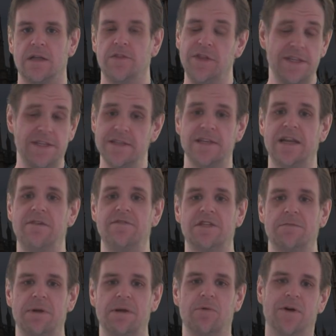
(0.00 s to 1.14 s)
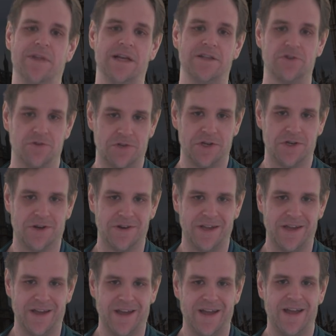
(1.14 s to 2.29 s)
This is inevitably what they're touching on
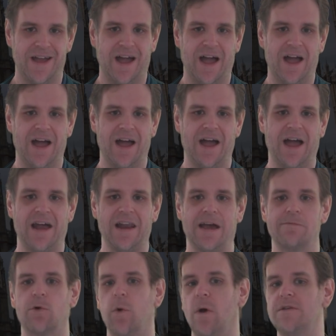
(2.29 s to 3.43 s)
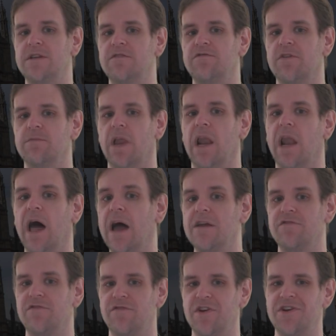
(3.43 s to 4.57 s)
here. Uh, and I'm quoting from the
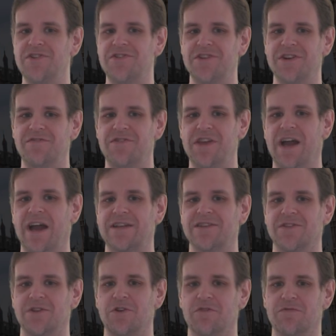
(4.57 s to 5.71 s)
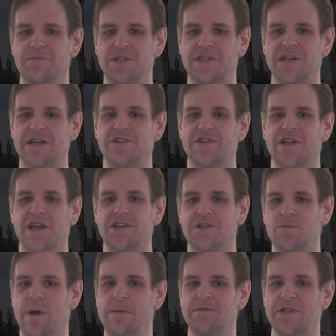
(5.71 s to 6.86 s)
live version of the Act on the government's
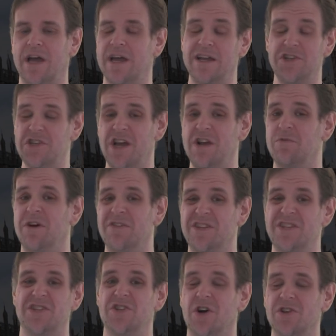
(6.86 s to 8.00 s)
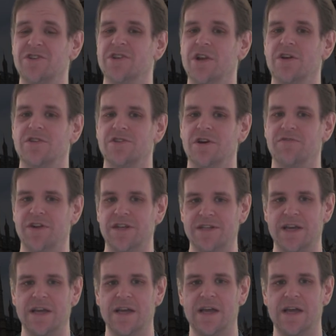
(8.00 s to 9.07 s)
legislation website. And you know what? There's not a lot of it.